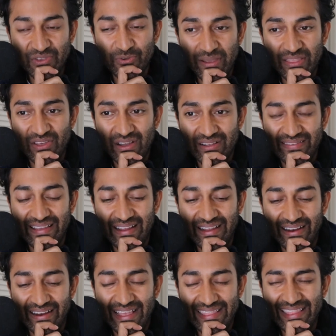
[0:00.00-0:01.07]
are my thoughts there.
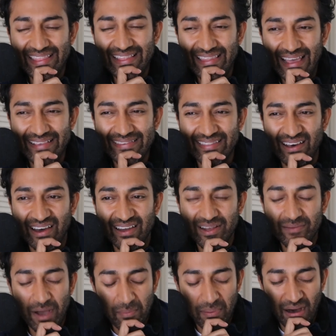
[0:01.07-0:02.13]
And then the last thought
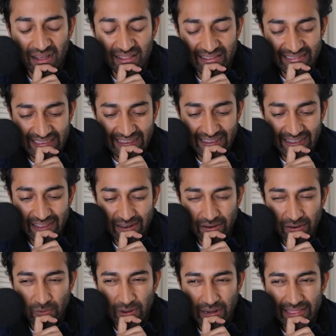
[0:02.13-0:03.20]
about policy and
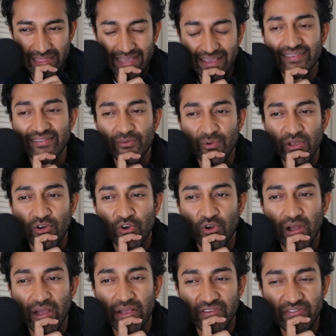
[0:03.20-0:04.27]
what I think is the real
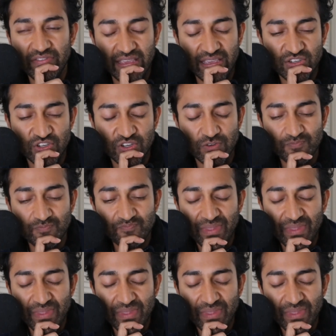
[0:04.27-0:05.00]
crux of the issue.